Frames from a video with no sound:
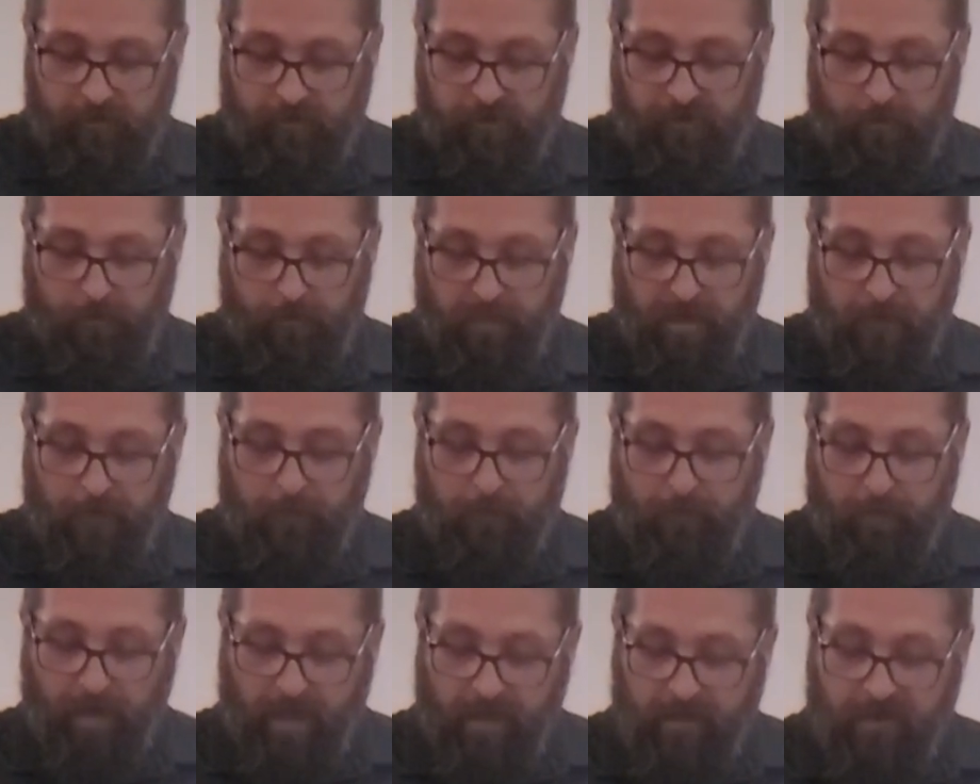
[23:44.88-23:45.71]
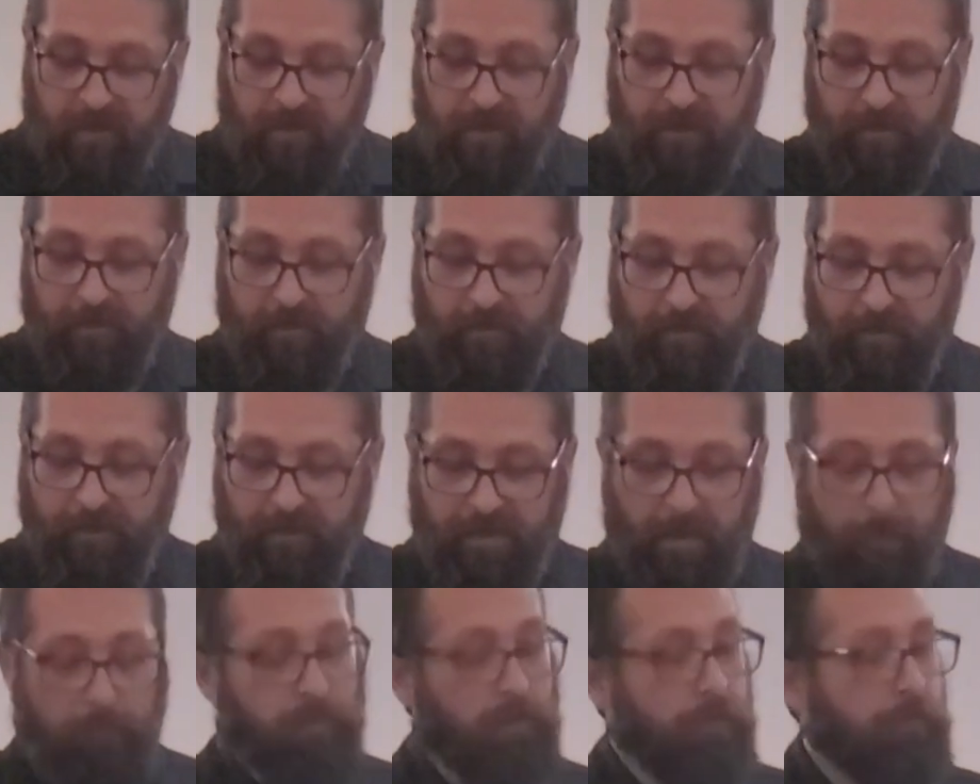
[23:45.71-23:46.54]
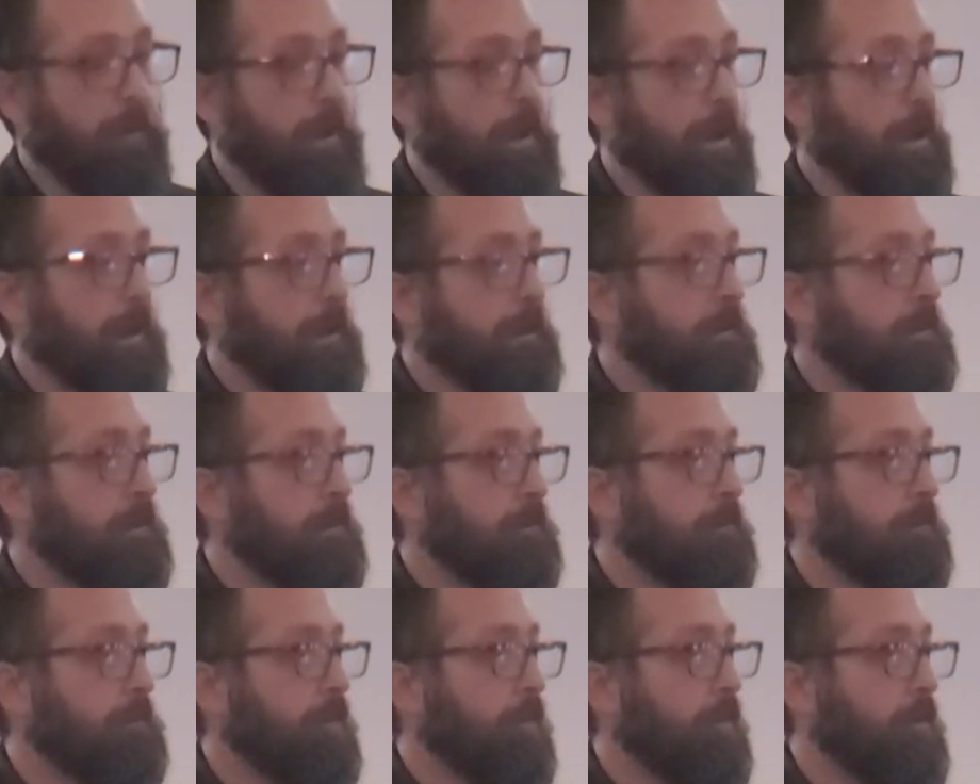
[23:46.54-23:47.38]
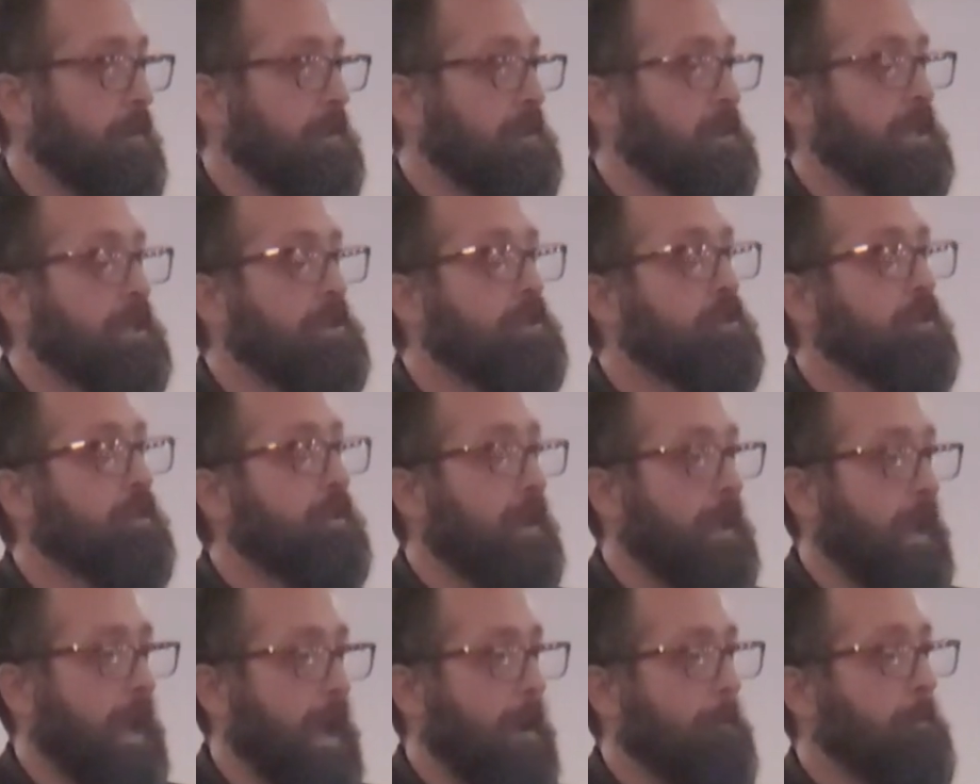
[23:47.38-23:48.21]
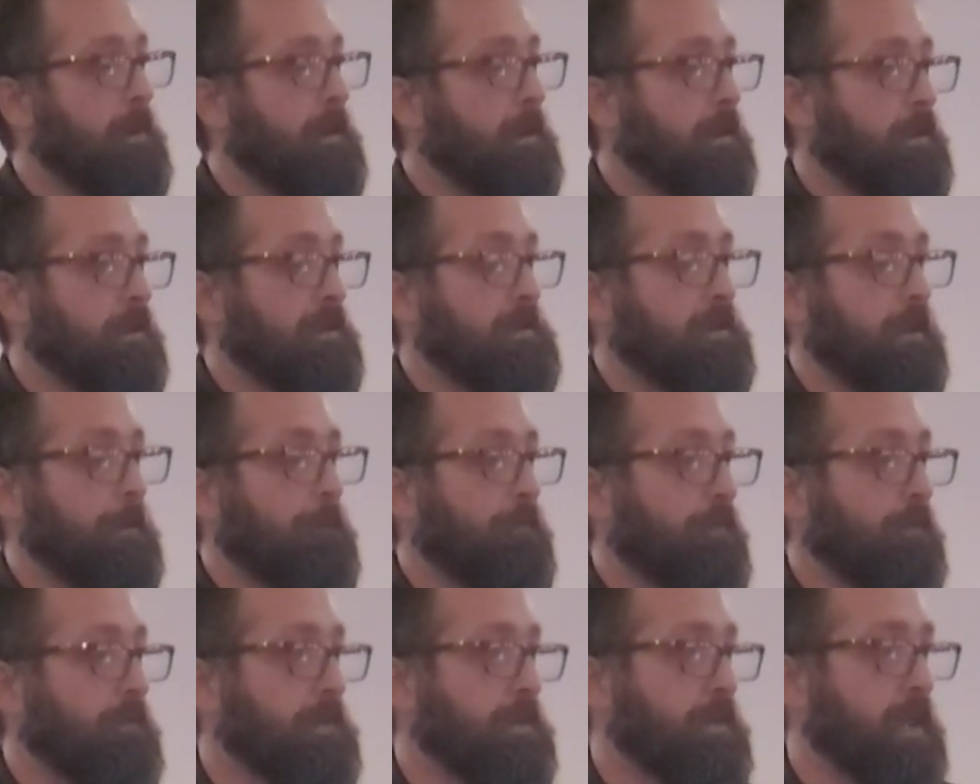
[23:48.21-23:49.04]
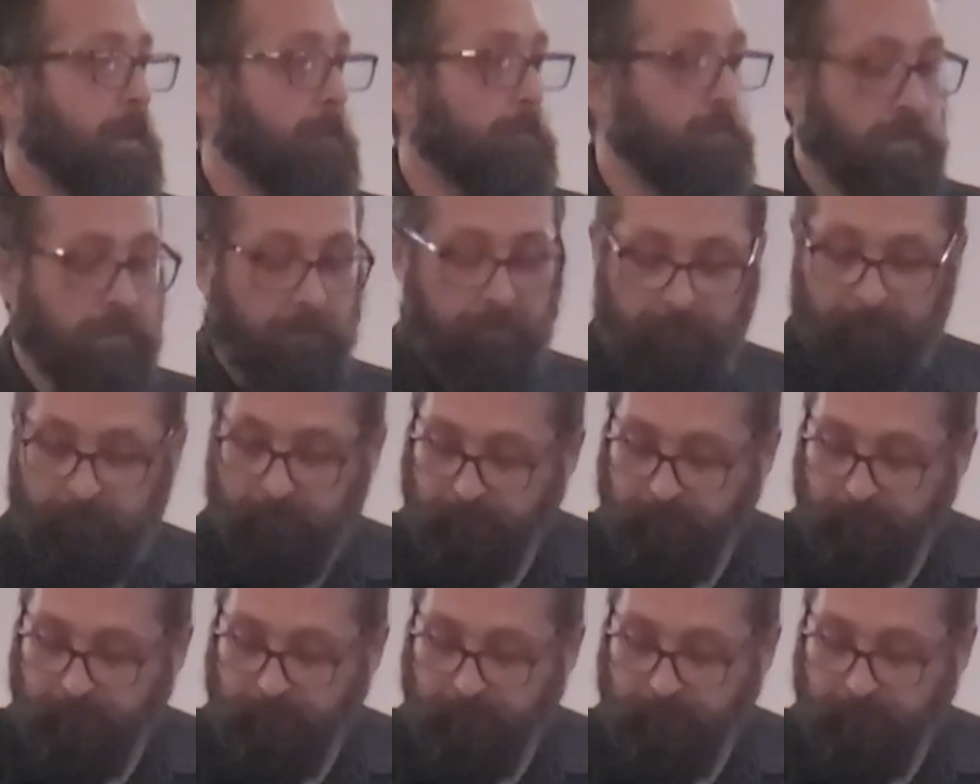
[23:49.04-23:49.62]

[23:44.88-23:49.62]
to be best exemplified on the teaching that happened at the temple steps.